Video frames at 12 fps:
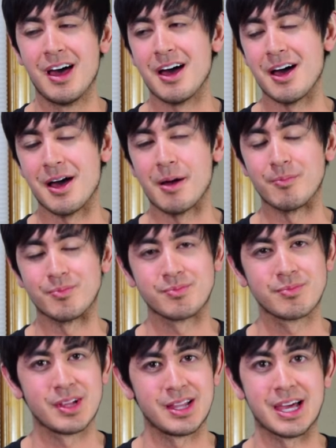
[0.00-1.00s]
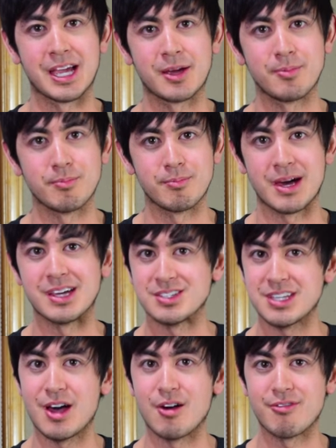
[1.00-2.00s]
um, like
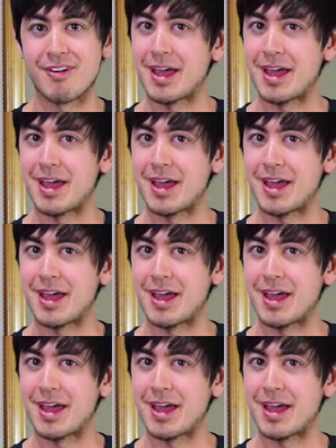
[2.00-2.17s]
myself,